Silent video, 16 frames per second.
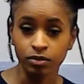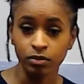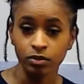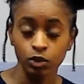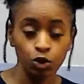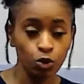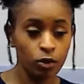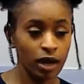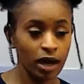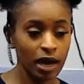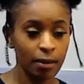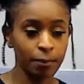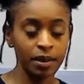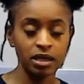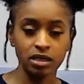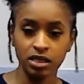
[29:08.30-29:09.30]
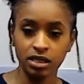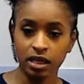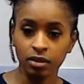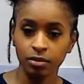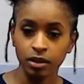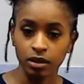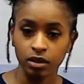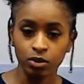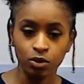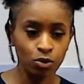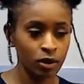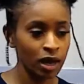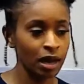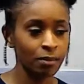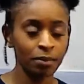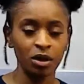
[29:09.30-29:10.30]
You can't be accepted. You
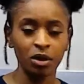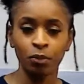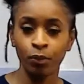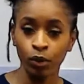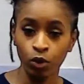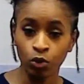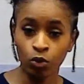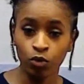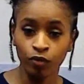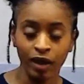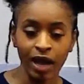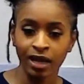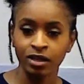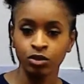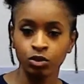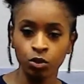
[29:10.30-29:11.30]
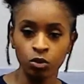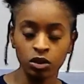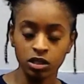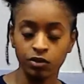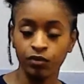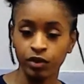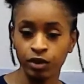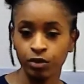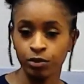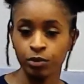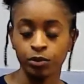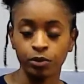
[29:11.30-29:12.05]
can't be approved. I can do this for you.